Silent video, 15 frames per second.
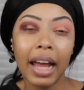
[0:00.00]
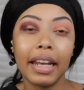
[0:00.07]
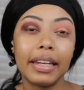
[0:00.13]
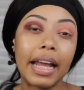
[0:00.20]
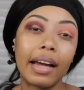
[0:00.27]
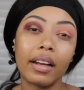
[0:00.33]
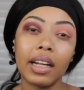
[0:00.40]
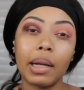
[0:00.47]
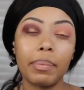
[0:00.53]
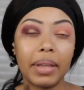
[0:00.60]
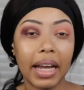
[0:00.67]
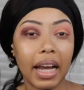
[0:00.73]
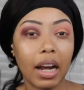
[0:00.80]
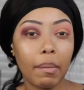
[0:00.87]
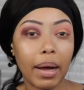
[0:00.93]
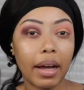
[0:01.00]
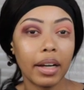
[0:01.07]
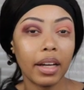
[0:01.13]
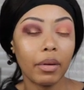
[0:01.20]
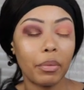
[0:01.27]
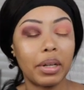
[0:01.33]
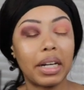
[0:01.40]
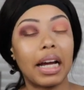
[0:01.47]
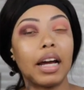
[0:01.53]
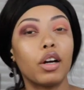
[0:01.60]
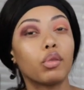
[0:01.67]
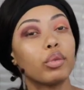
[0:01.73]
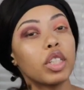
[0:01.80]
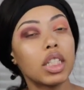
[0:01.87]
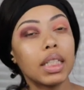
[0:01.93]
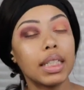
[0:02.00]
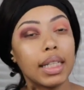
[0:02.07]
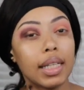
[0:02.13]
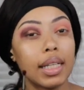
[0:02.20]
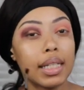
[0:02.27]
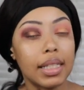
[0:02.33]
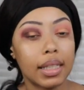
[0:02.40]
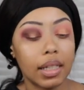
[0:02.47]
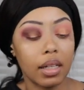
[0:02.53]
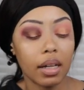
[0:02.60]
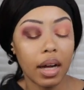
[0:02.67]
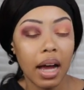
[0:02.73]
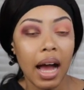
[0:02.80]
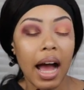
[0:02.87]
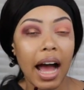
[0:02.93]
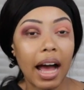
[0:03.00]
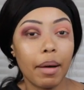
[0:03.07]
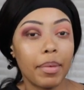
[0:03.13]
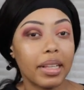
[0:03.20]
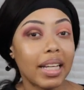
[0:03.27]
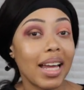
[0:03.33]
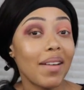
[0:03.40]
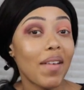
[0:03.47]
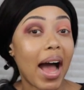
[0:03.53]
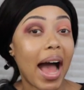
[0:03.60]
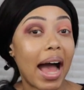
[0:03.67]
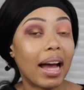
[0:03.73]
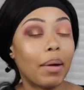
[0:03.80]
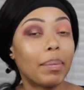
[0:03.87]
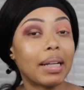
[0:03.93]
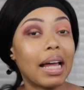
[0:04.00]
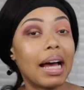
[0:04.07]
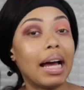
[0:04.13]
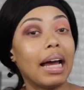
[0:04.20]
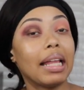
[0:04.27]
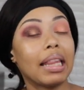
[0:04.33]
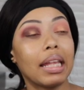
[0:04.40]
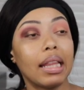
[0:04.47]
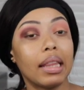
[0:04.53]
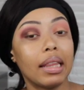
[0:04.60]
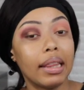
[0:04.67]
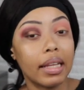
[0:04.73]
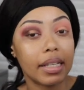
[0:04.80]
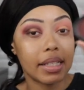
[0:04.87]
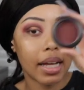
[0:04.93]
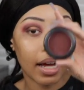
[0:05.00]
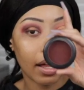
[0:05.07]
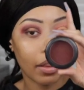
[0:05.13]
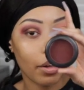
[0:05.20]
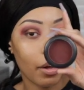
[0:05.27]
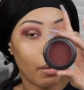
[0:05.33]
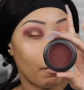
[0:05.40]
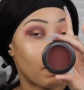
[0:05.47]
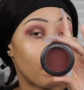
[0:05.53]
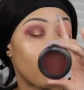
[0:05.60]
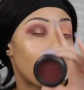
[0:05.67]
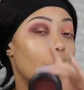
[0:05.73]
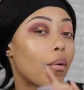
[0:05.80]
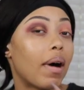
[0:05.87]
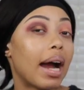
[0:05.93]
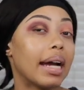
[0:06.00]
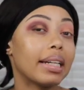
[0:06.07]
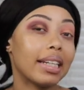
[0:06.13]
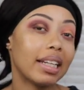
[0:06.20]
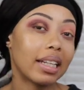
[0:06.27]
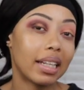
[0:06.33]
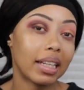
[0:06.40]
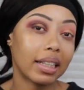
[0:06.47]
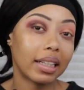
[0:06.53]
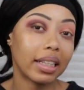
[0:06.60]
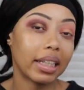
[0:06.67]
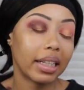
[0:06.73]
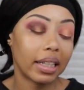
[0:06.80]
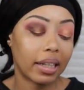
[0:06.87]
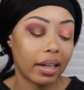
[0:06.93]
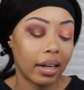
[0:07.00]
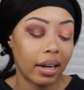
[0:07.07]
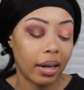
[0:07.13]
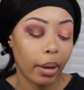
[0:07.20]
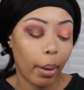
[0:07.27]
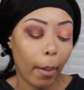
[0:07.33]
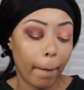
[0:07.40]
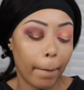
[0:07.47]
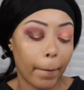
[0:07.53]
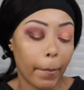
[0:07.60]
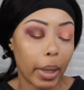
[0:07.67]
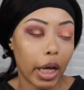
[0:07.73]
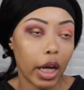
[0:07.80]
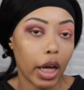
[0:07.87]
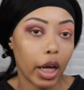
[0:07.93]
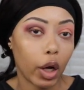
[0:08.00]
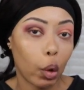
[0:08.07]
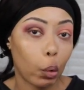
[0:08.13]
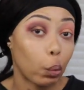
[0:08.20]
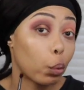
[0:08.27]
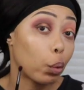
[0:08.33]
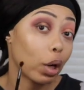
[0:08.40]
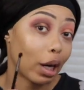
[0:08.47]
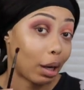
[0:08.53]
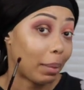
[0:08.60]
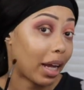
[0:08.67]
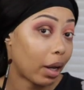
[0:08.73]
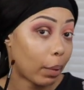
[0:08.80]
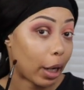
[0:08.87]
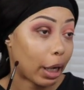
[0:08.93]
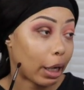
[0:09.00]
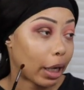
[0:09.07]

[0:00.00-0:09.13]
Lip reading: Now that I'm thinking about it, when I originally did this look, I believe I applied this color before I did the lid, but we're gonna make it work.